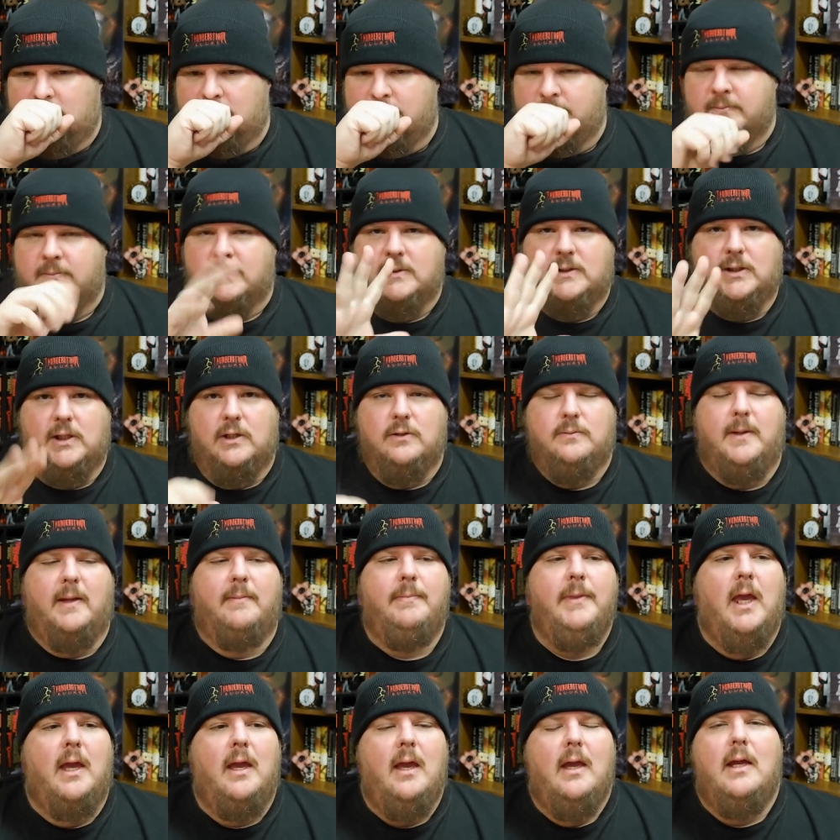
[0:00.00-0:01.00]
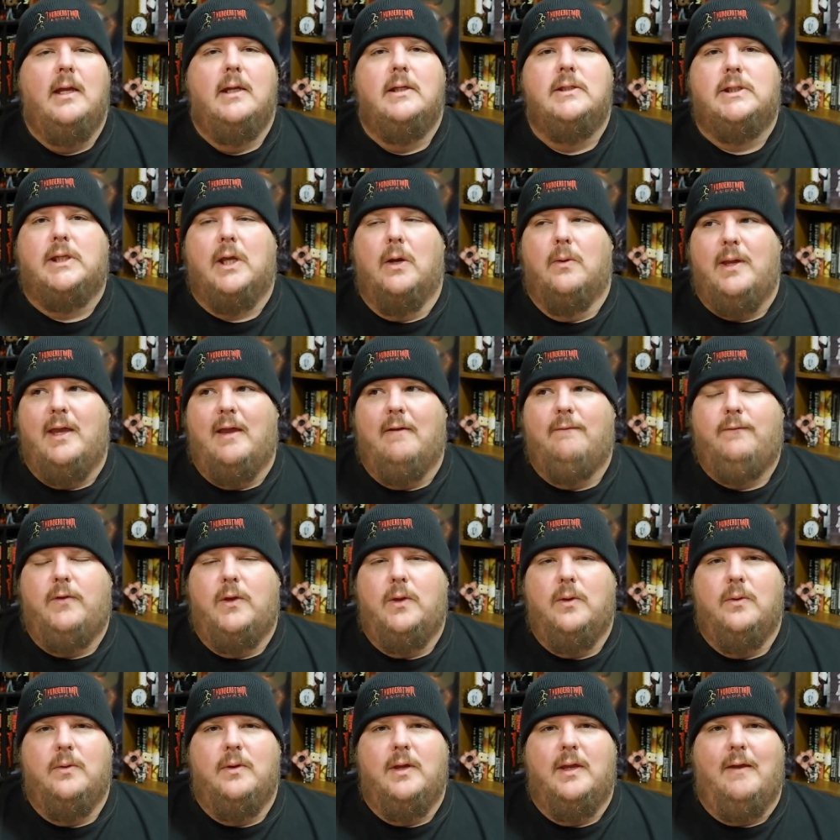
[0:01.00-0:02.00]
Excuse me. So if
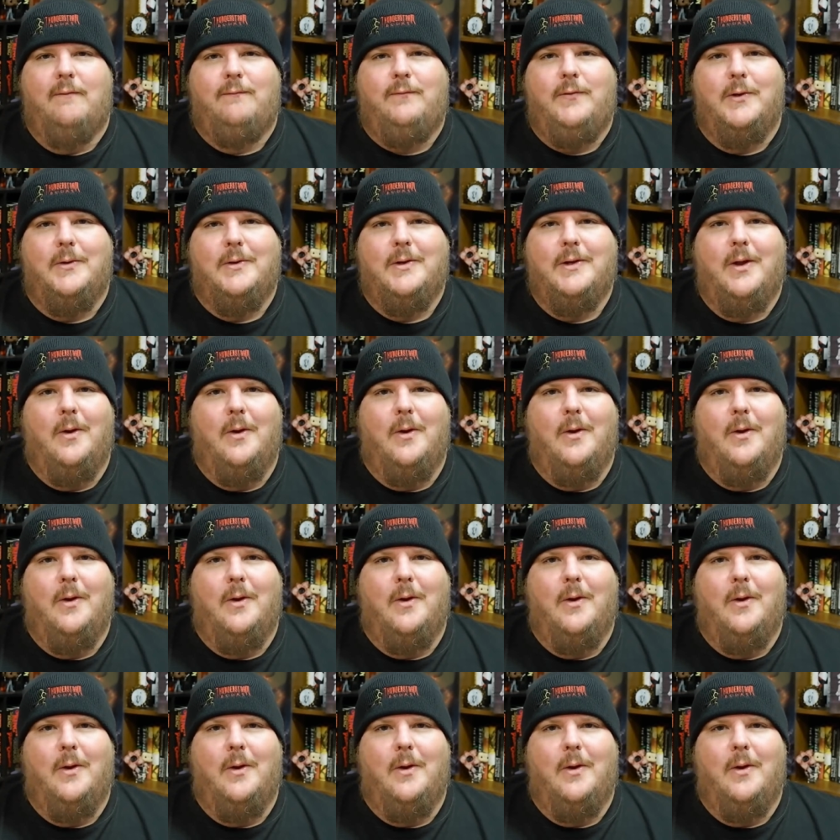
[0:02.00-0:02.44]
you if you're